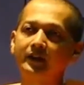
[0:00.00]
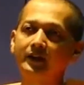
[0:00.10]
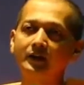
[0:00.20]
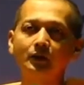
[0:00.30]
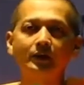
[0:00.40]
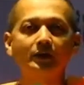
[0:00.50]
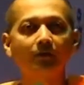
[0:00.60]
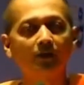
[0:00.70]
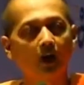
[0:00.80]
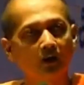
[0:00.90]
care unit
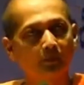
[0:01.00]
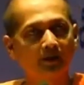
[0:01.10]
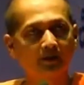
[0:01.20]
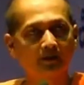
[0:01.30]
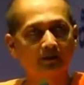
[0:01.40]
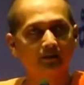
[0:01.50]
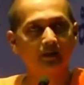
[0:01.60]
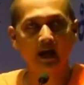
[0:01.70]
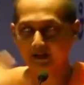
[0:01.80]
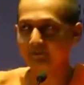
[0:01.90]
of the hospital,
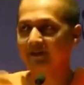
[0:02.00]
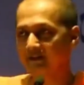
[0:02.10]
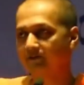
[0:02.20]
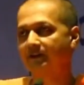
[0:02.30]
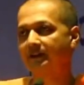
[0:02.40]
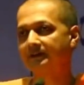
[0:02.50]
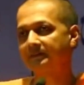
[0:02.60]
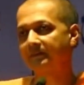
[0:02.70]
I have myself seen.